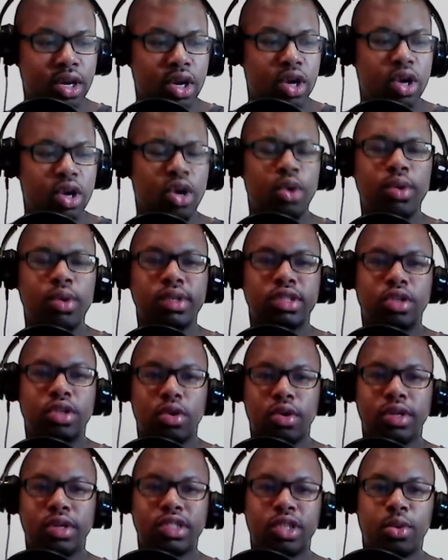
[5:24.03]
Who is
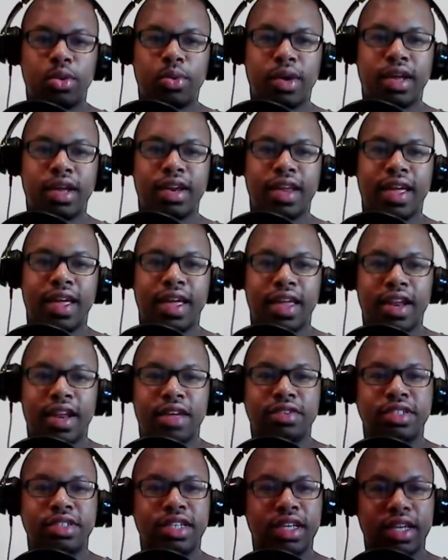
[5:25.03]
going to win the
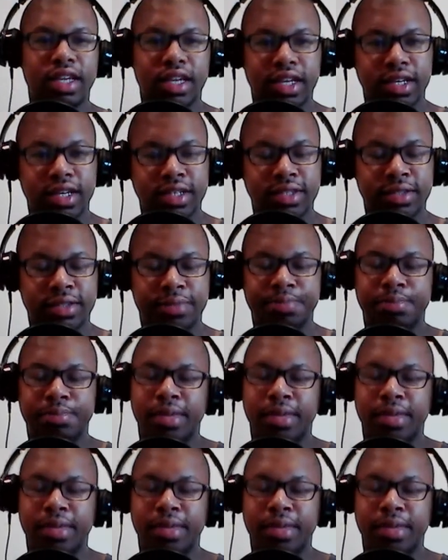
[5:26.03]
NFC East?